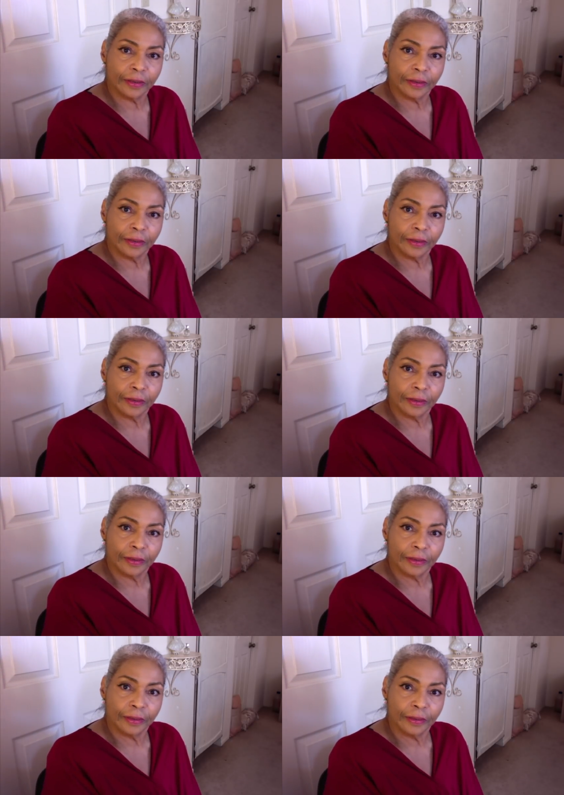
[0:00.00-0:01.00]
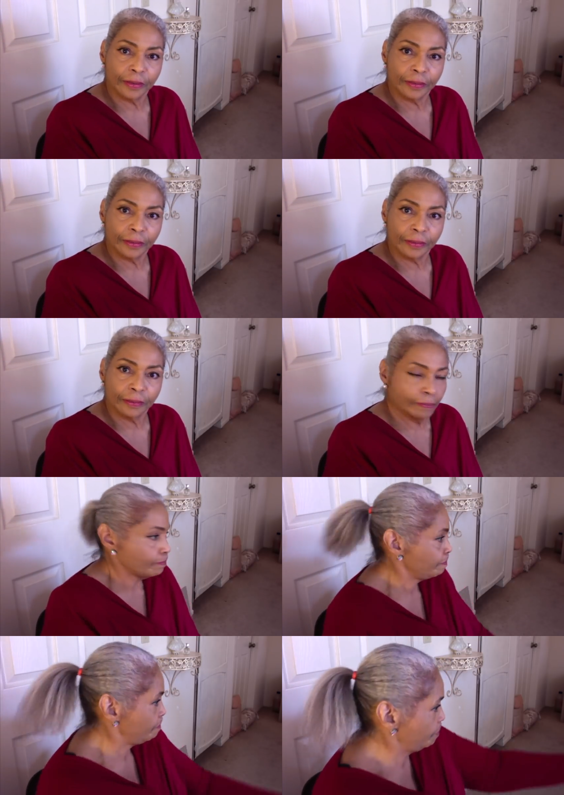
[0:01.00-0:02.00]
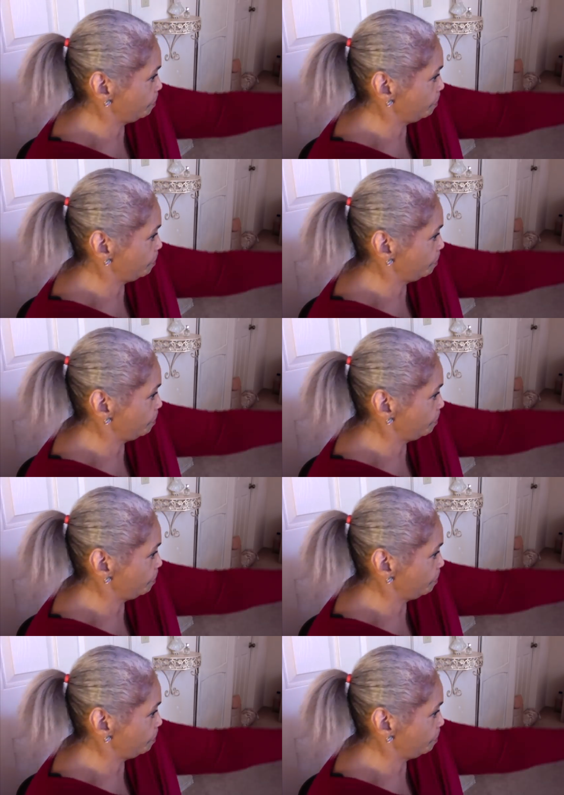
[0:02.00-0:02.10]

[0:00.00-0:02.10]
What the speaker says: (silence)